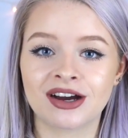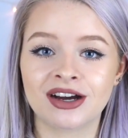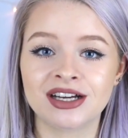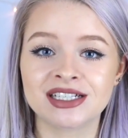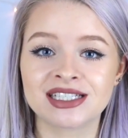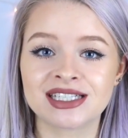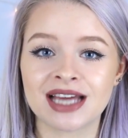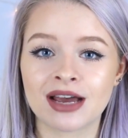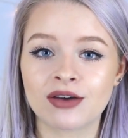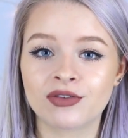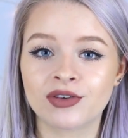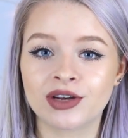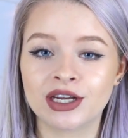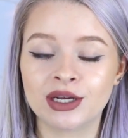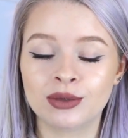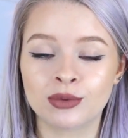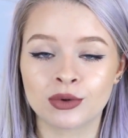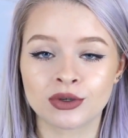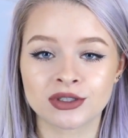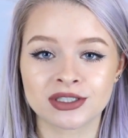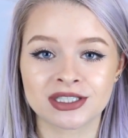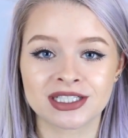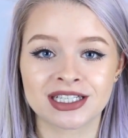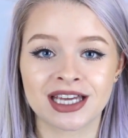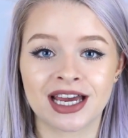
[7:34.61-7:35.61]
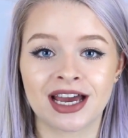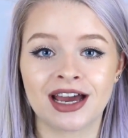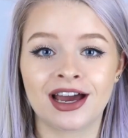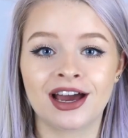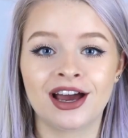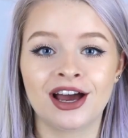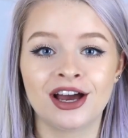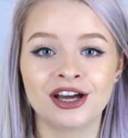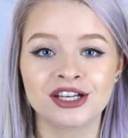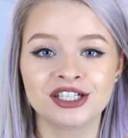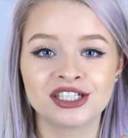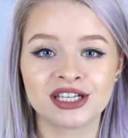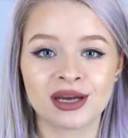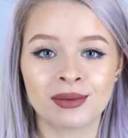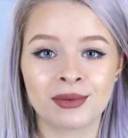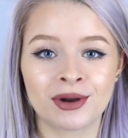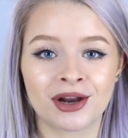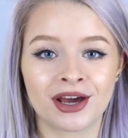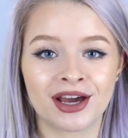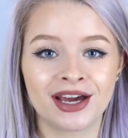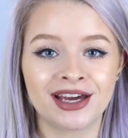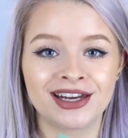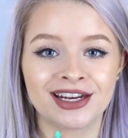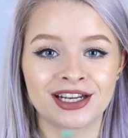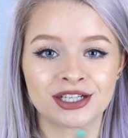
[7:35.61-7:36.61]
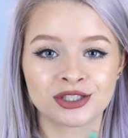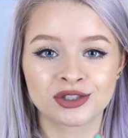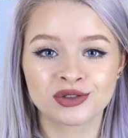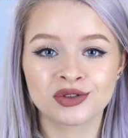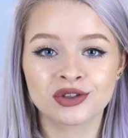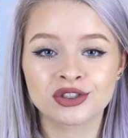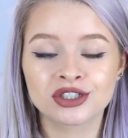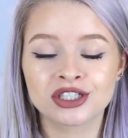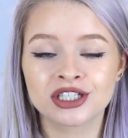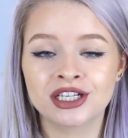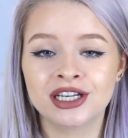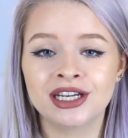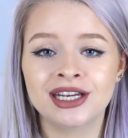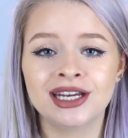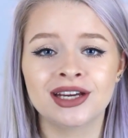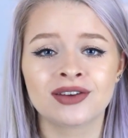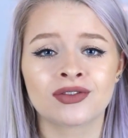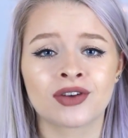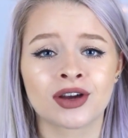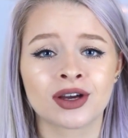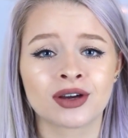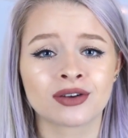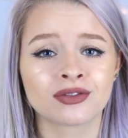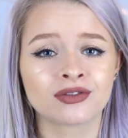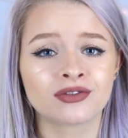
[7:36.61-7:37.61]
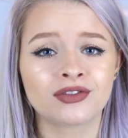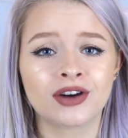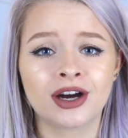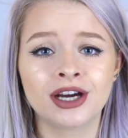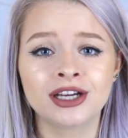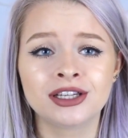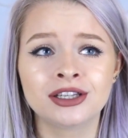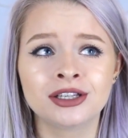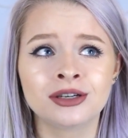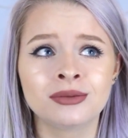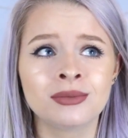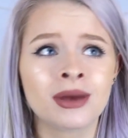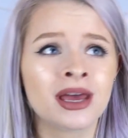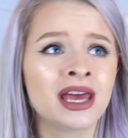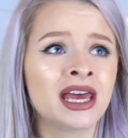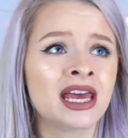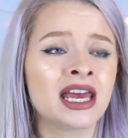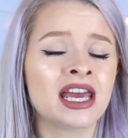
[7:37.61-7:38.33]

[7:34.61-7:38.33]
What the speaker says: I definitely want to get Gemini and Androgyny if I can find them.